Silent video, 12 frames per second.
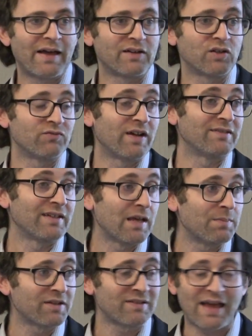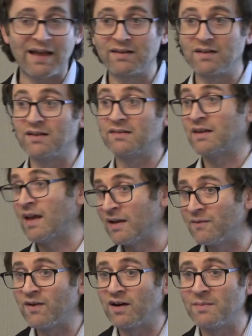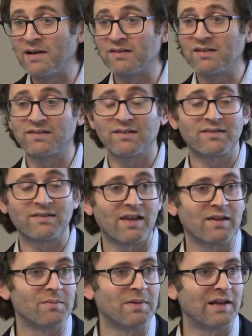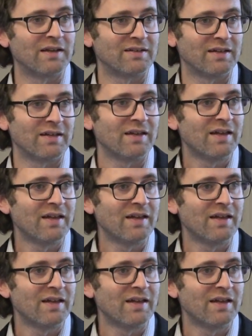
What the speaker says: to raise labor standards and environmental sustainability.